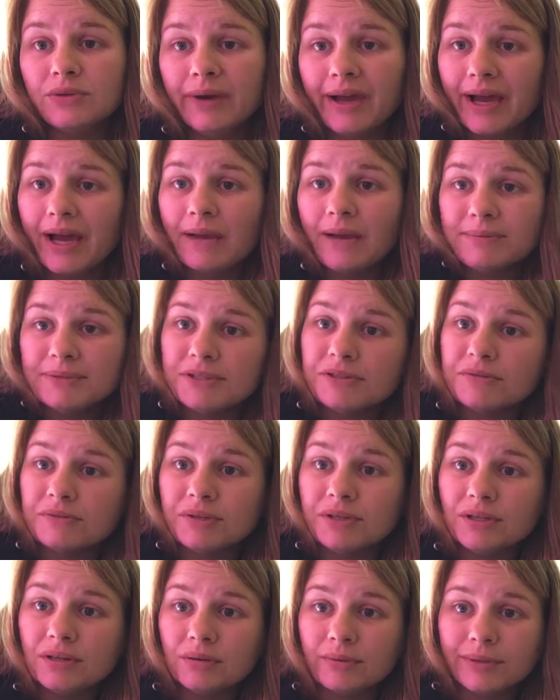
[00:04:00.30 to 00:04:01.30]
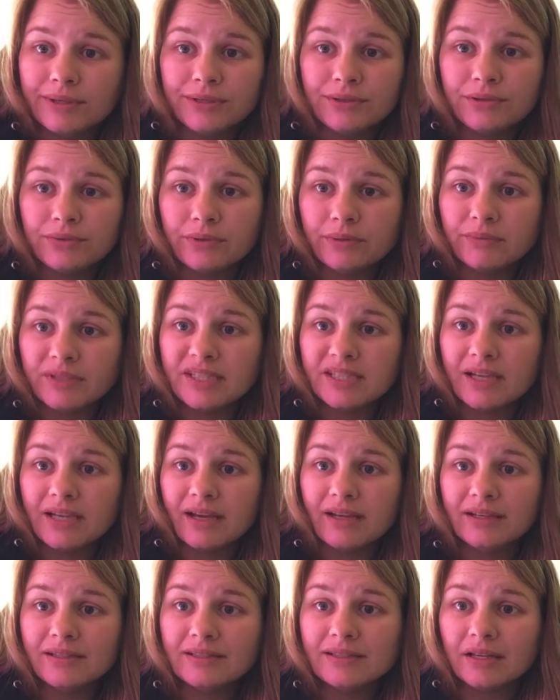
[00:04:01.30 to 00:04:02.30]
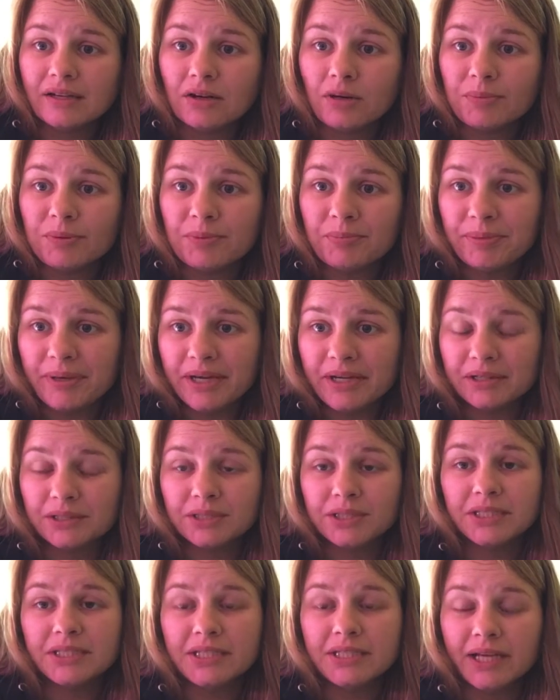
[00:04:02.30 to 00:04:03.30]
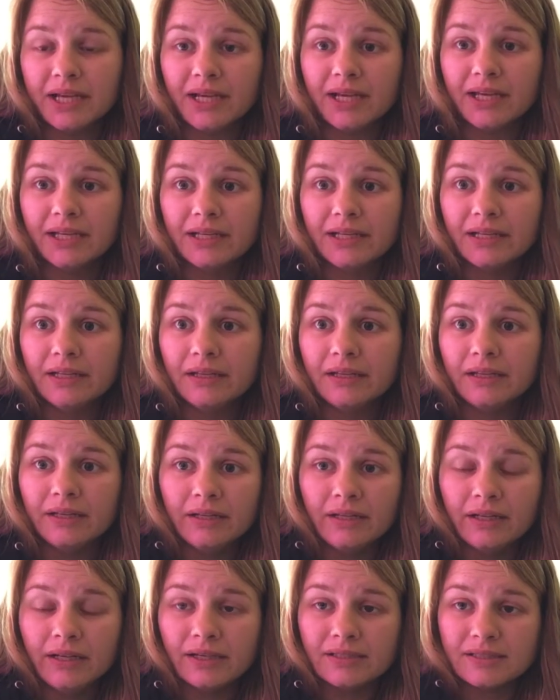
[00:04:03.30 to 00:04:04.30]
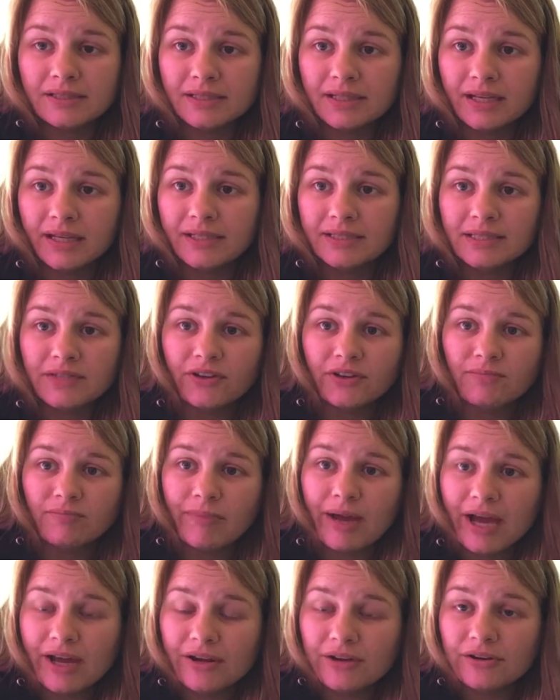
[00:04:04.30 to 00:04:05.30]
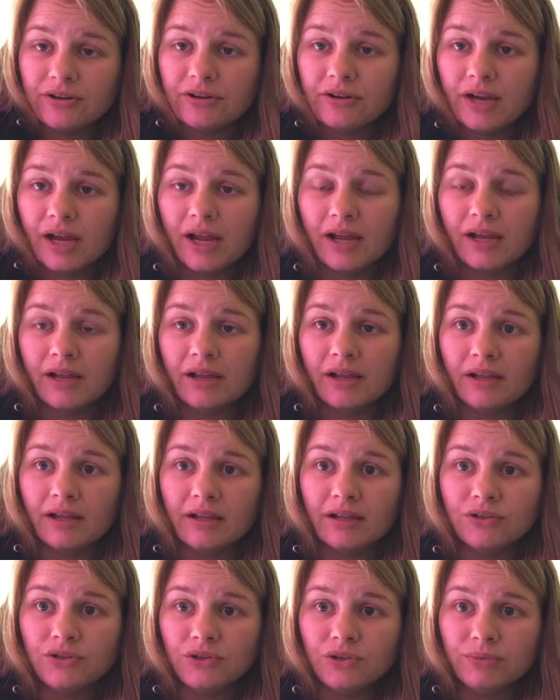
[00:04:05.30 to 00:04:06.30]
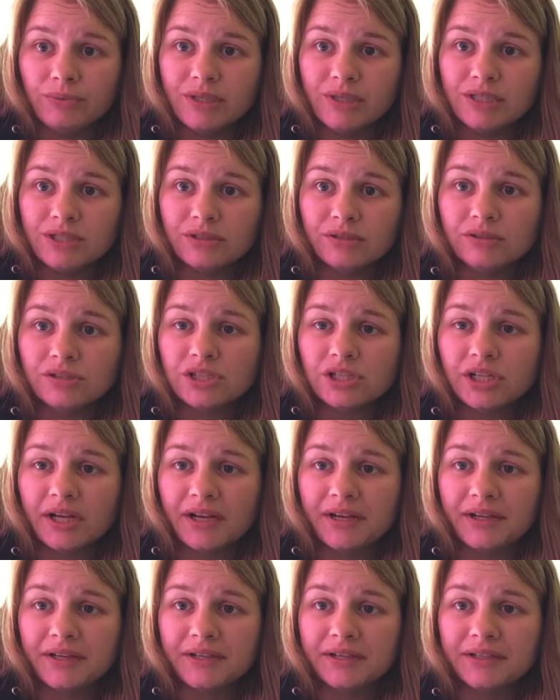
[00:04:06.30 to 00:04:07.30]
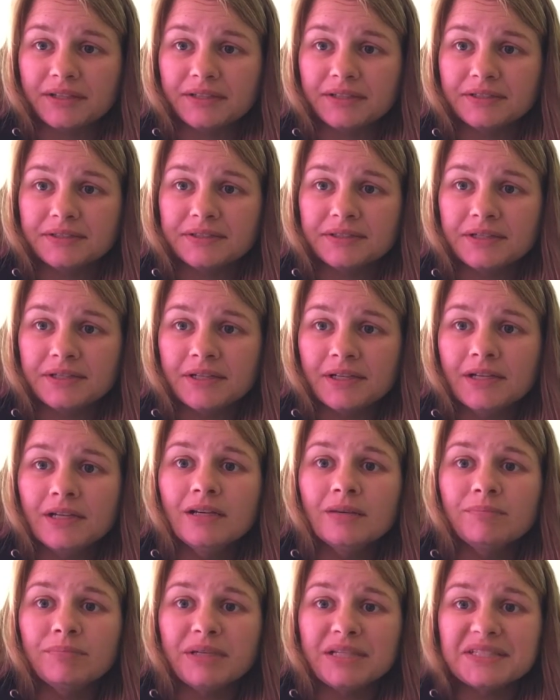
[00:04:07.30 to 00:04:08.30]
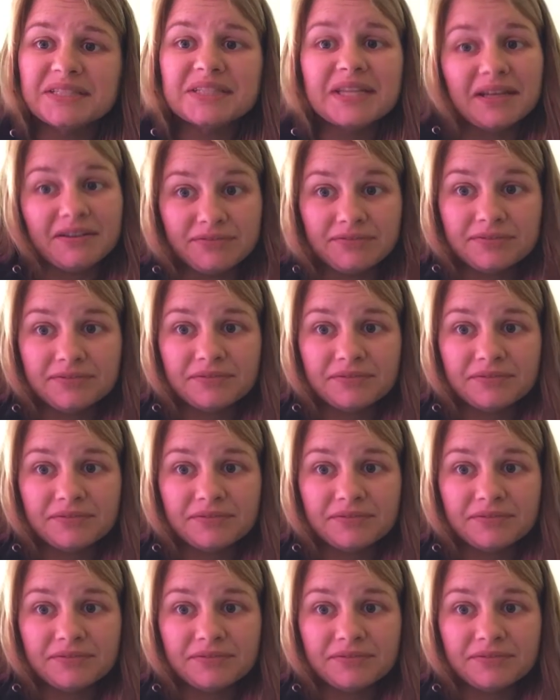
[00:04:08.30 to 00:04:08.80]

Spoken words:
you absolutely know what you're doing with science and are prepared to take it as a scientific matter and do your research and be safe.